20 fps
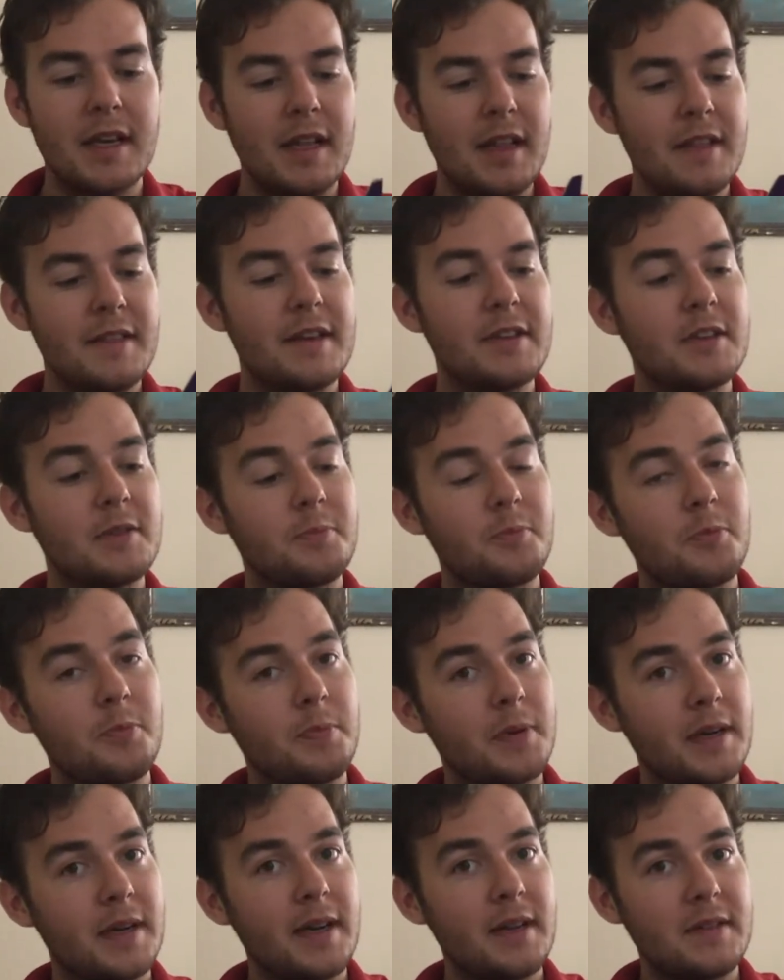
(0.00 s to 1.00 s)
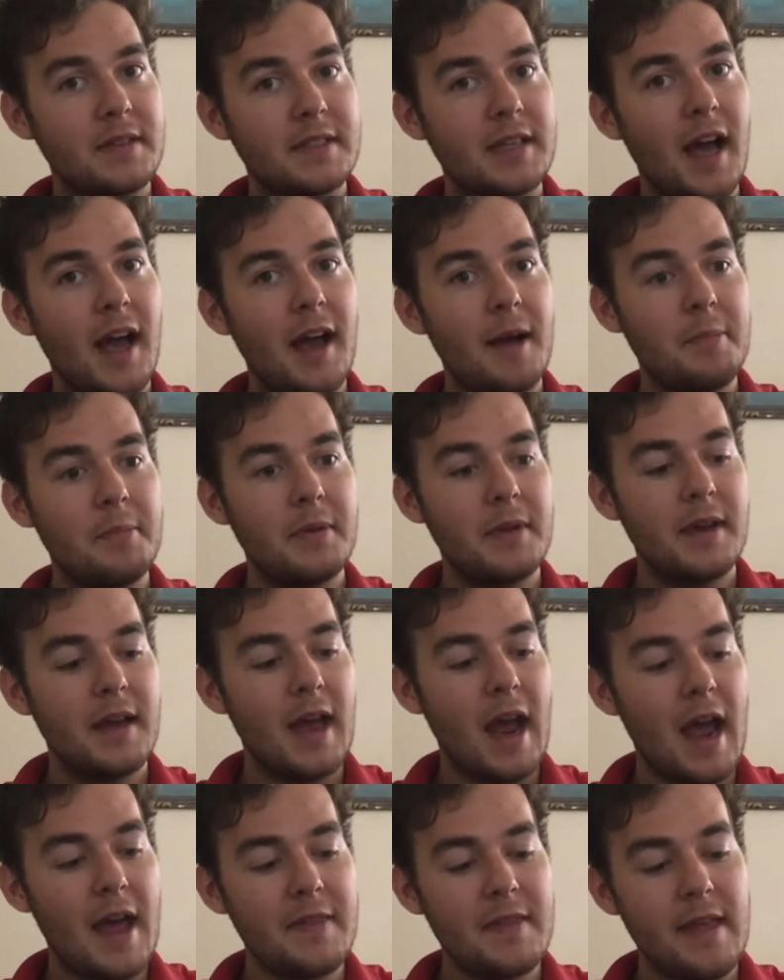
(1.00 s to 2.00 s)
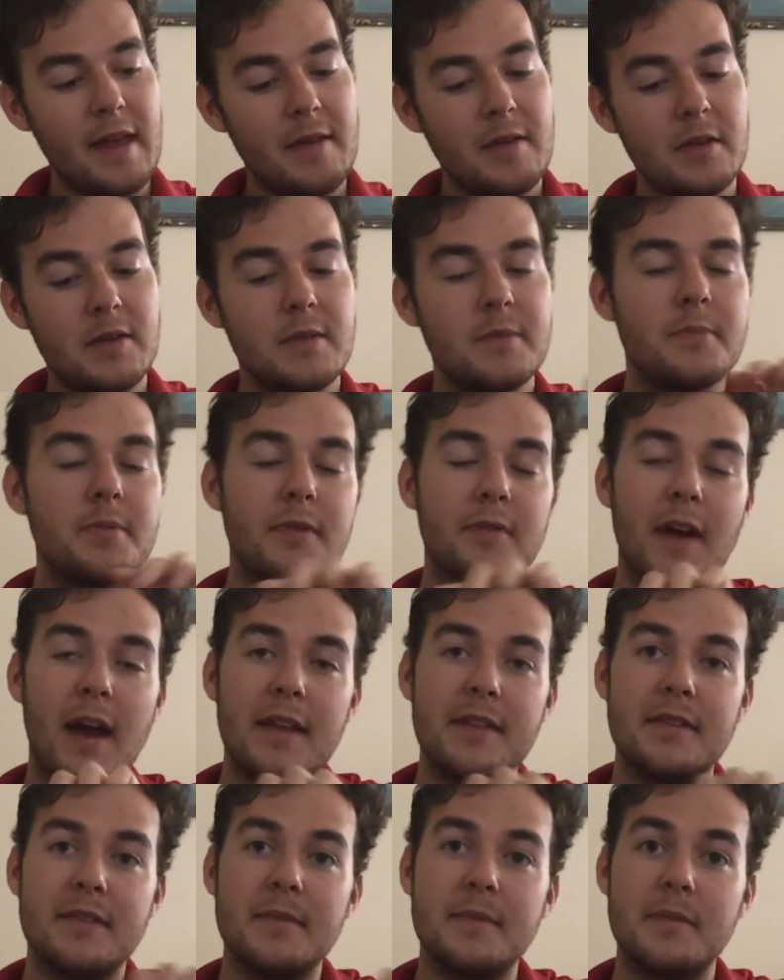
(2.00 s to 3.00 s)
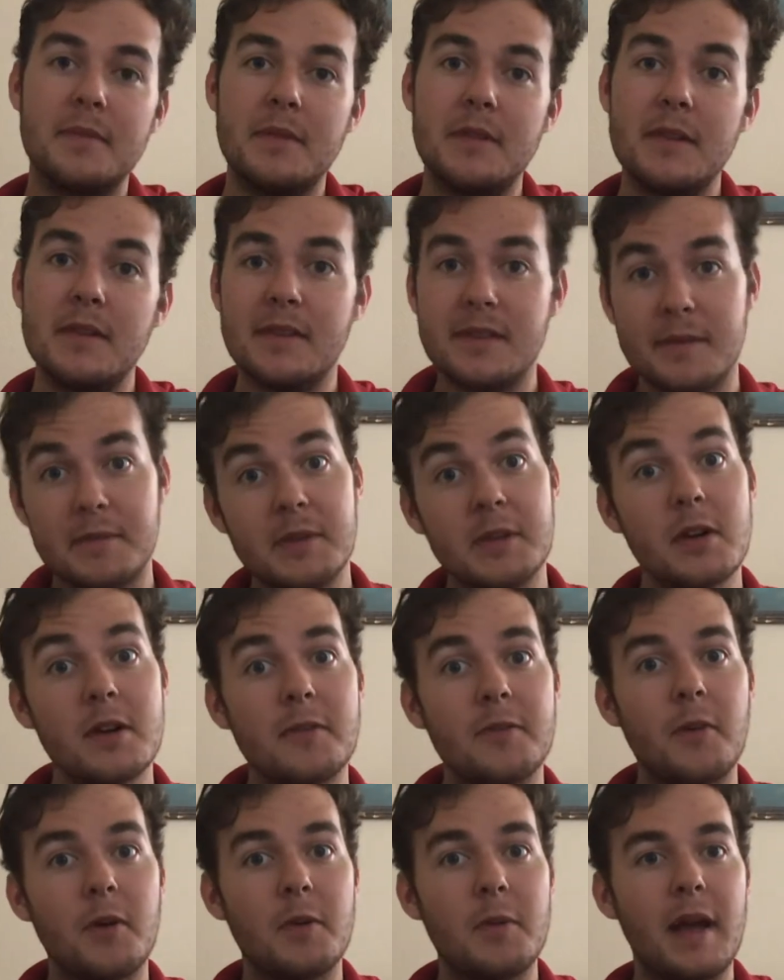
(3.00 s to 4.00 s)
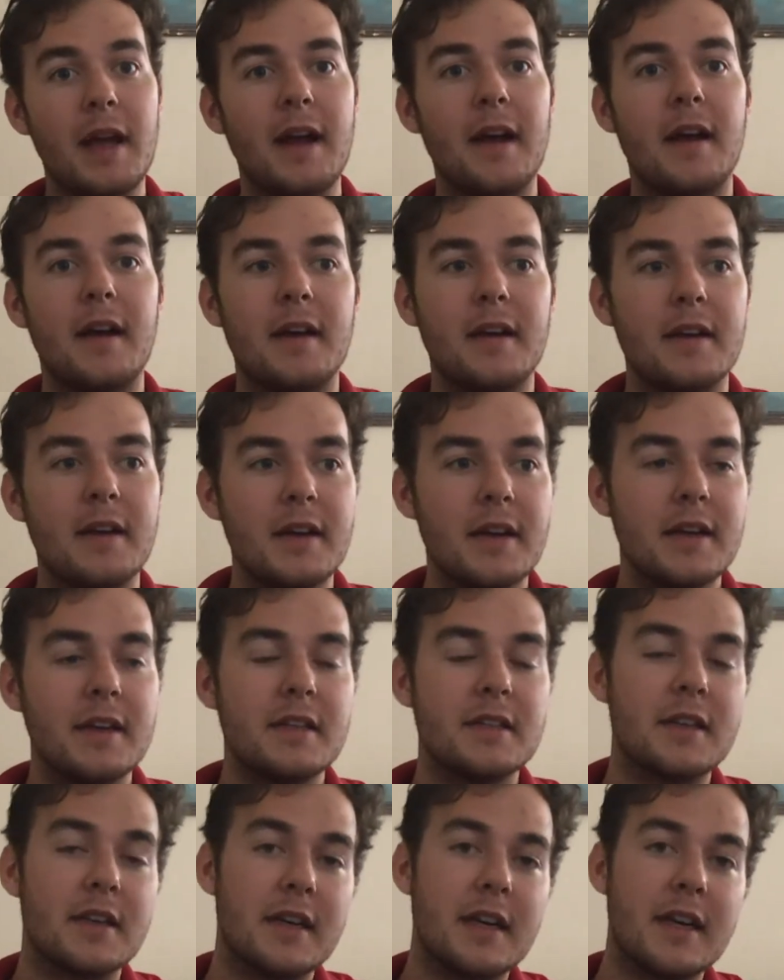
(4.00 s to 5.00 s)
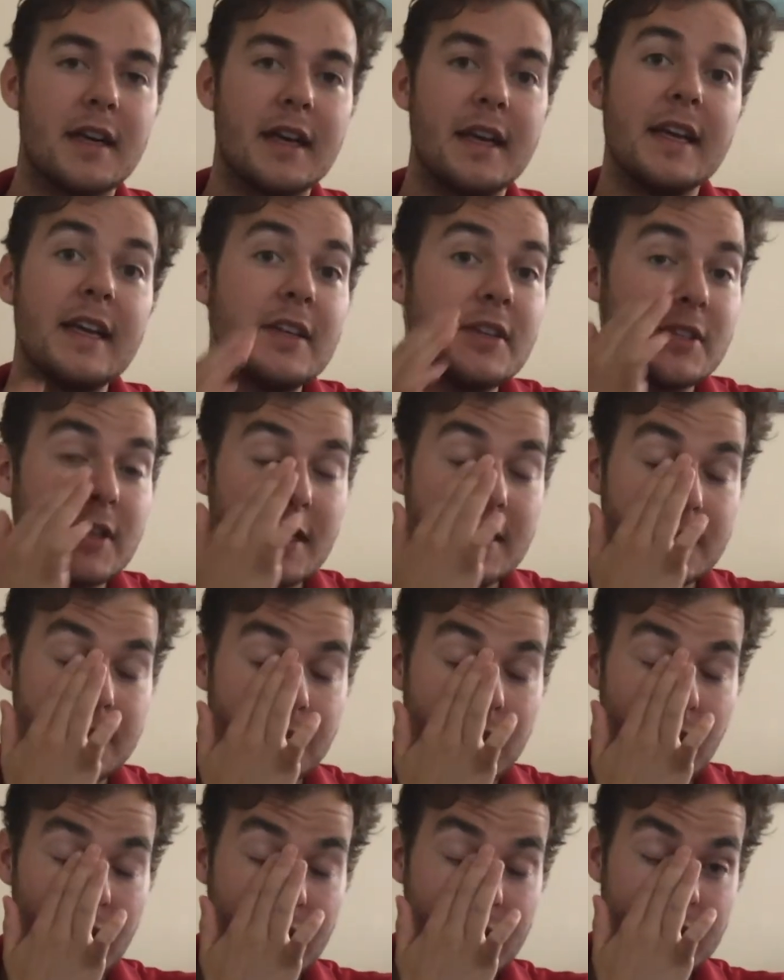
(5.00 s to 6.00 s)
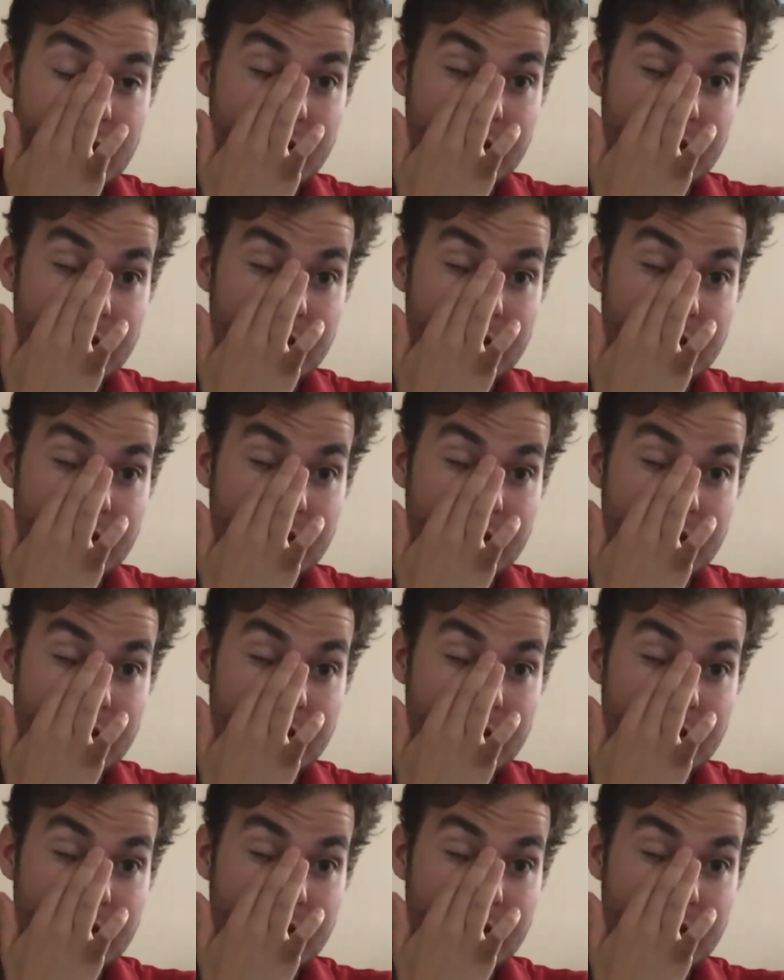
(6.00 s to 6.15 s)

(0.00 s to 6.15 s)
they just put it on the top and then provide some uniform air during each stage of flight.